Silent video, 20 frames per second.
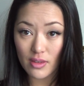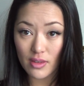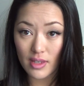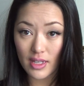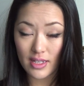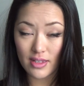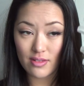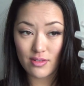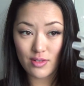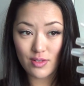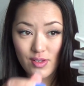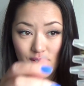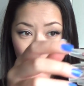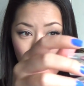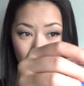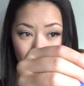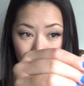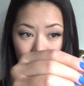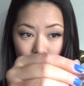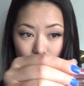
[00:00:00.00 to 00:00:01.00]
And you used to
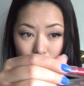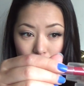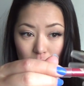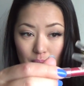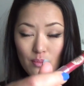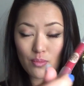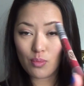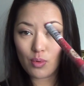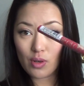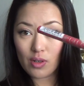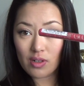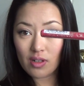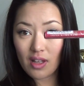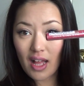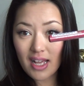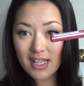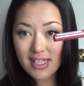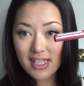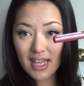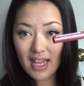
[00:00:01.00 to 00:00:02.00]
see the big word
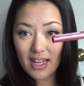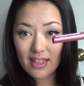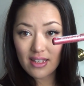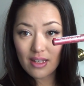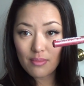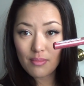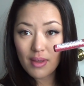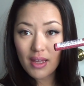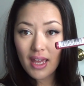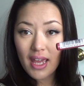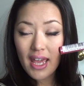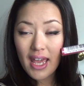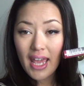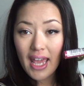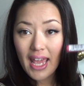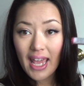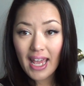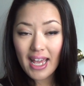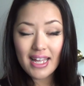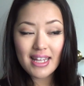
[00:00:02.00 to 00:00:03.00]
glossy on them.
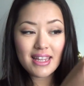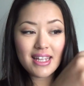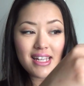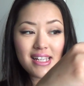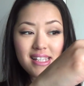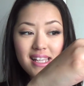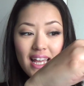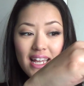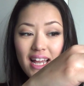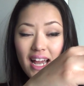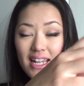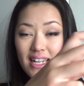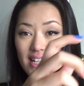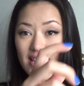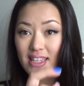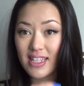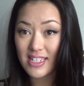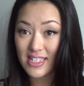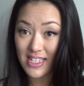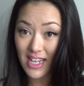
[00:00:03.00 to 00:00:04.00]
And these I got
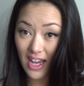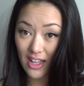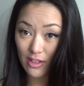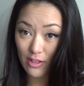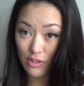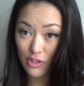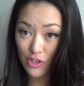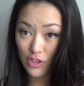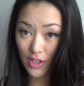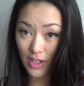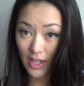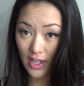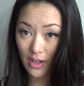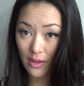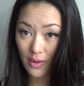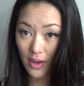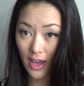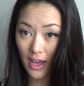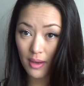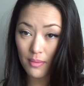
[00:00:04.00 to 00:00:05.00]
at the Dollar Tree,
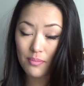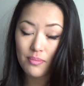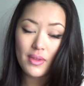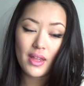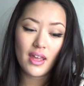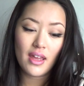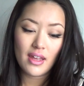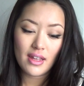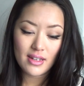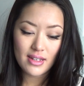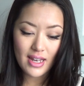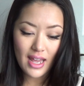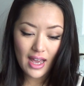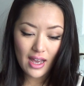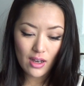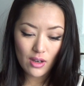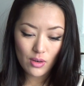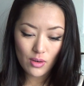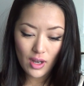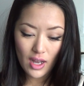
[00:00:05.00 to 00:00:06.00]
okay?
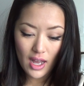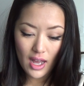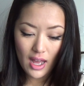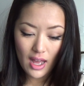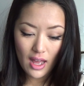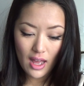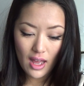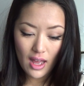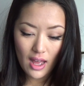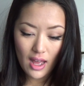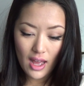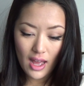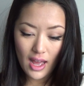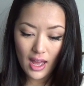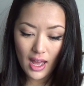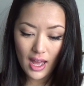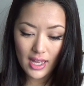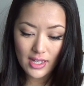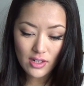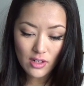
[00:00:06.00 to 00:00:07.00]
Now,
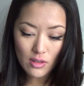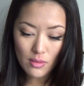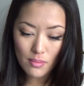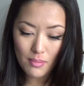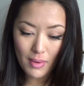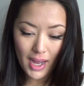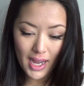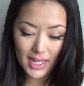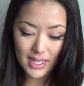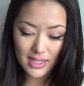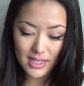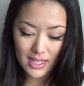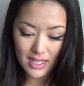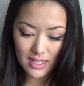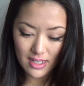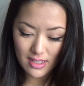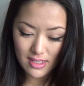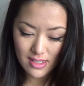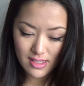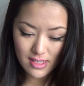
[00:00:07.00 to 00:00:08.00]
I don't mind
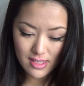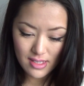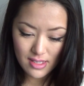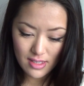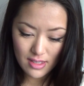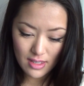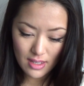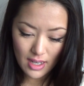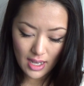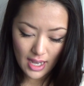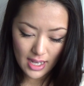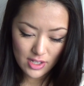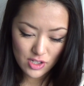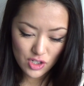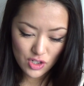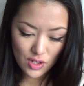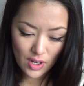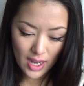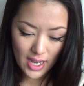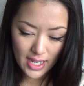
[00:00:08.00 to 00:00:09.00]
these. I
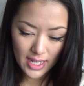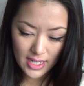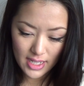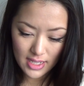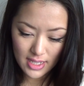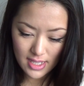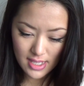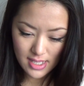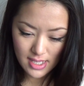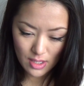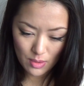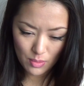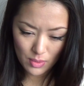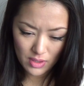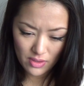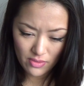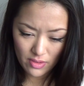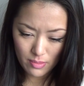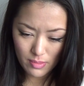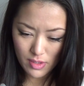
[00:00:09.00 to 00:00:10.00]
tried, let's see,
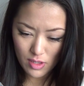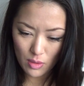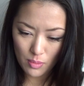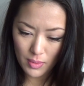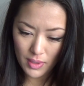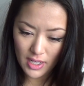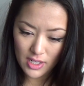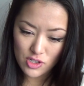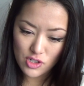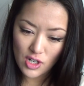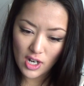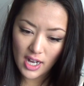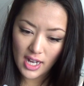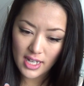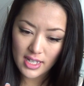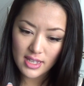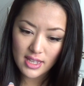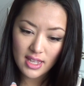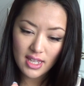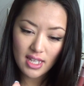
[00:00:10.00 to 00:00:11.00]
one of them's open. I
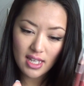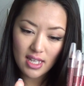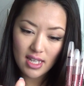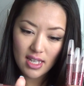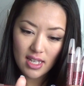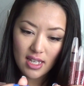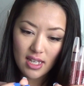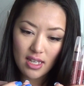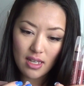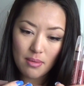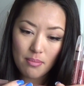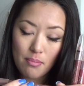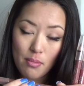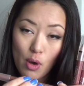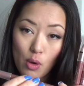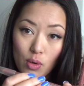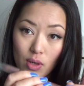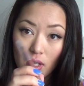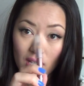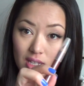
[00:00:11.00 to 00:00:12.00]
tried the
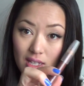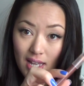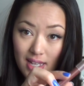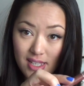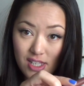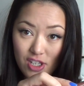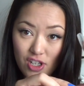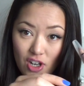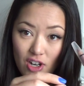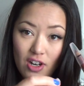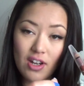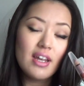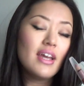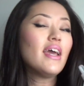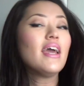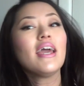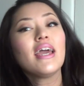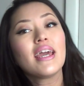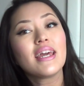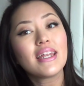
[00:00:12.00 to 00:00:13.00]
Mocha Luster,
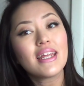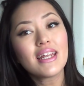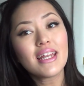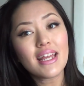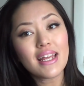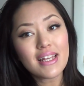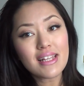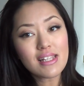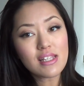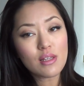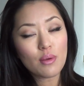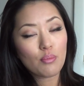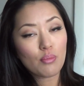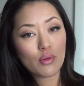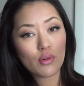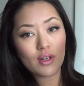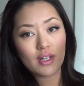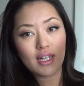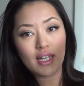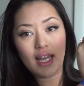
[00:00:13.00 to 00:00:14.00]
and it is
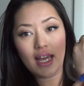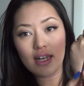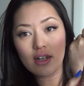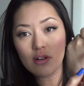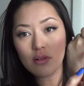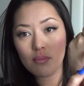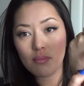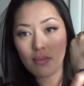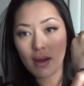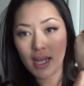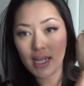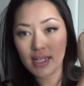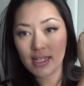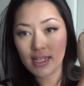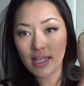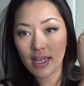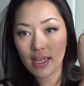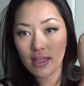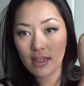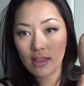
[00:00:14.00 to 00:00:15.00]
pretty. I don't mind
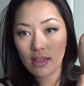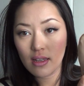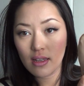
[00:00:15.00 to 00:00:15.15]
it.